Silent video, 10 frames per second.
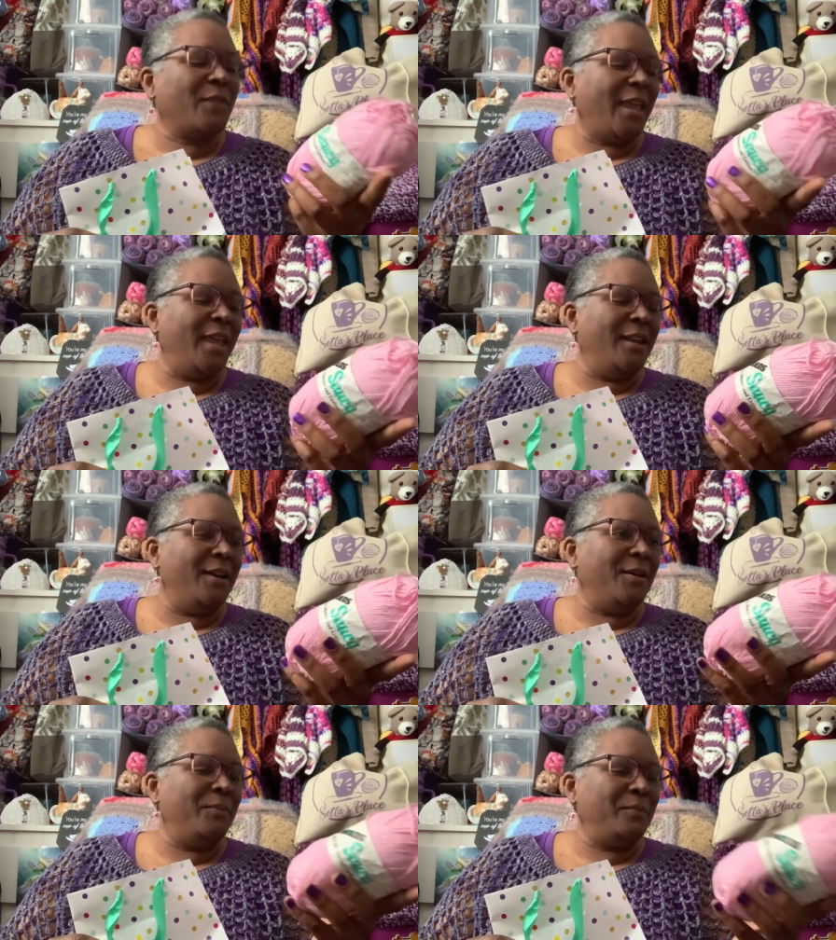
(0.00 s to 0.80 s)
And
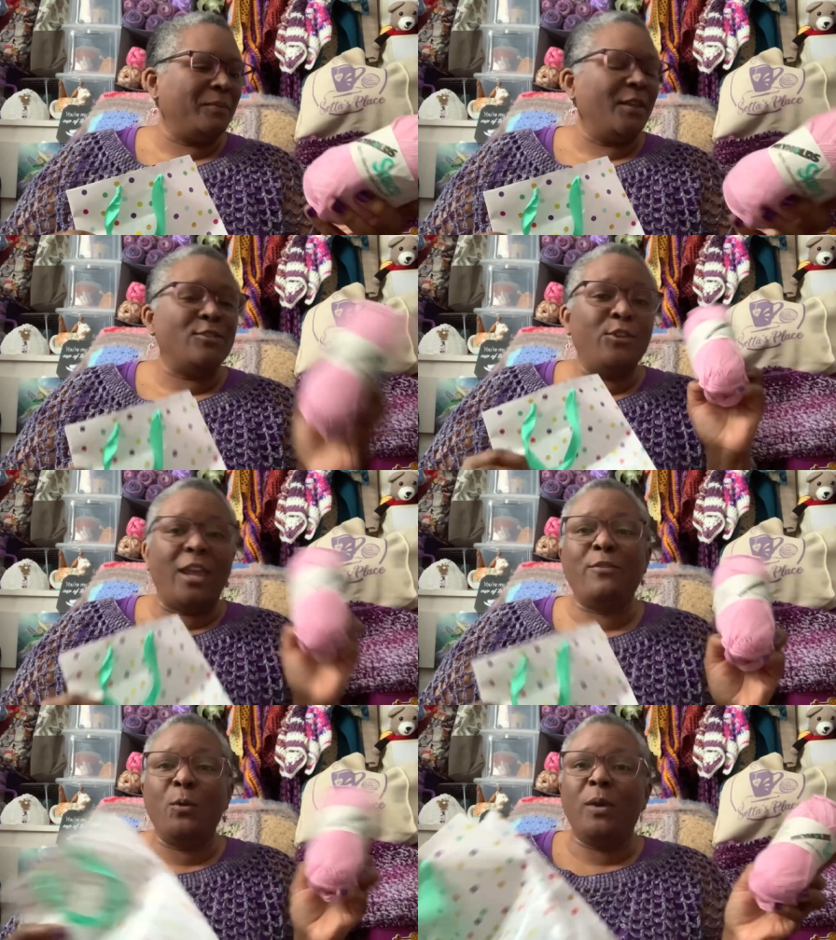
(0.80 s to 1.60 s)
so
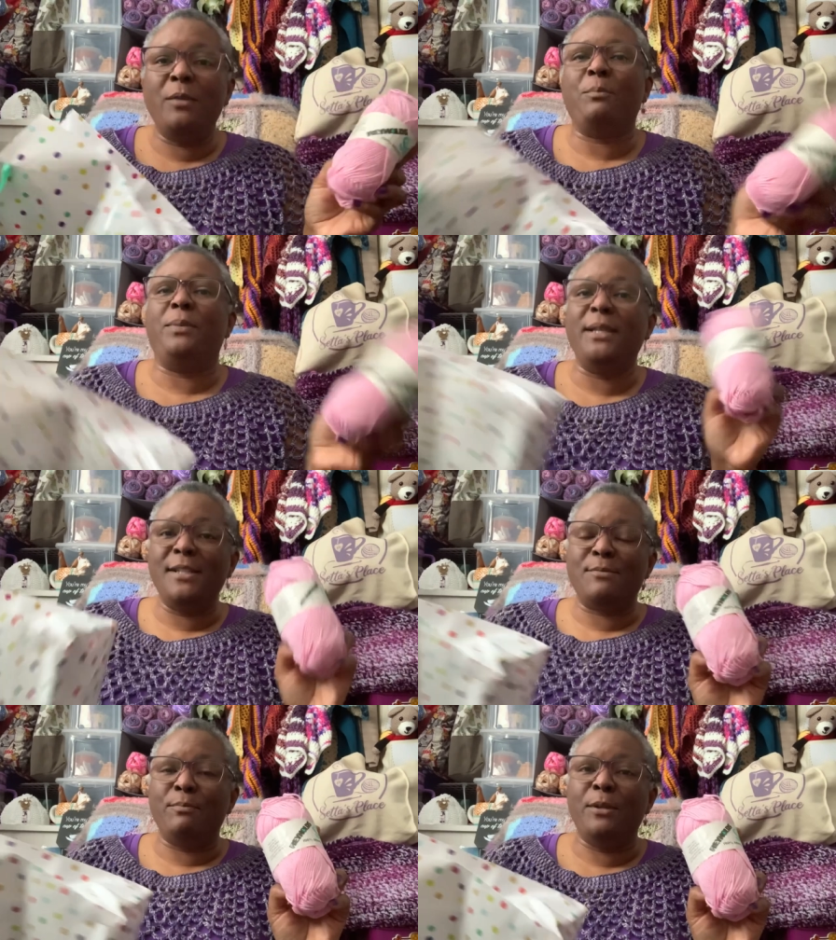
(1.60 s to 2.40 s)
everyone,
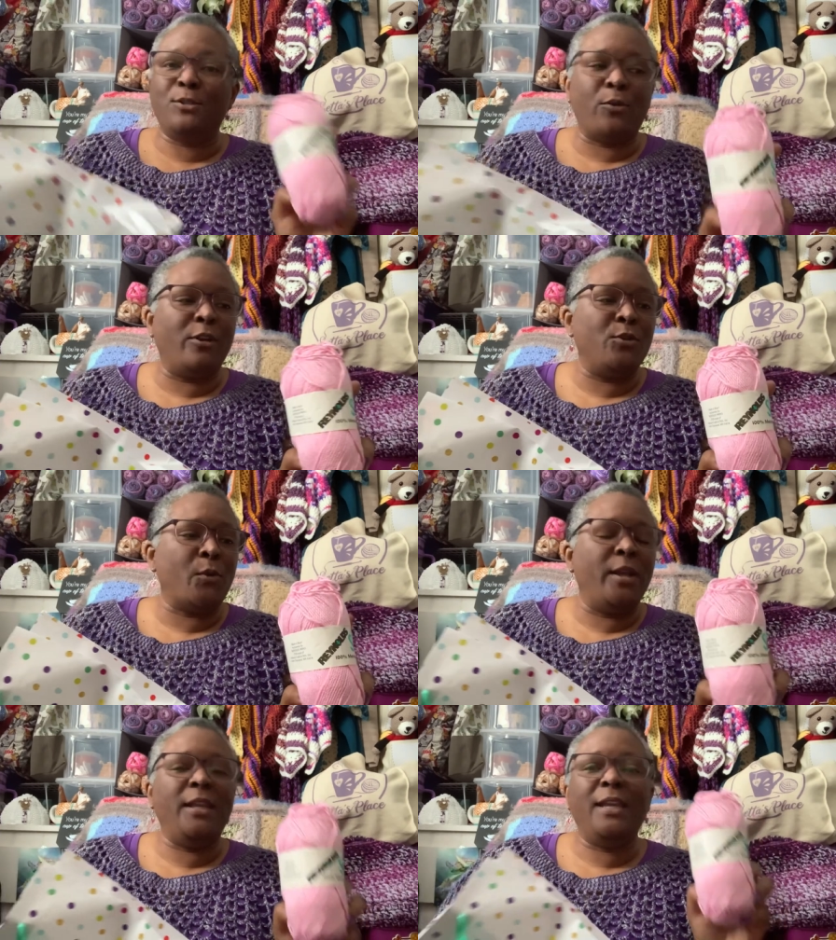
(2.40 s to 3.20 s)
please be sure to
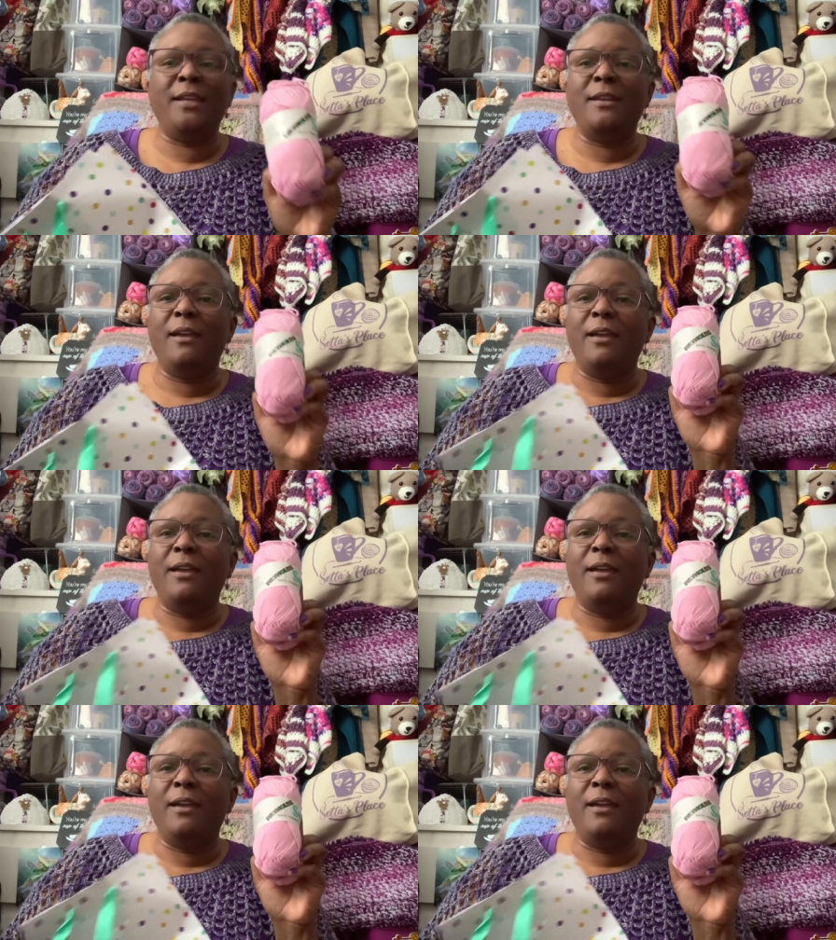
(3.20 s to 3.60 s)
join in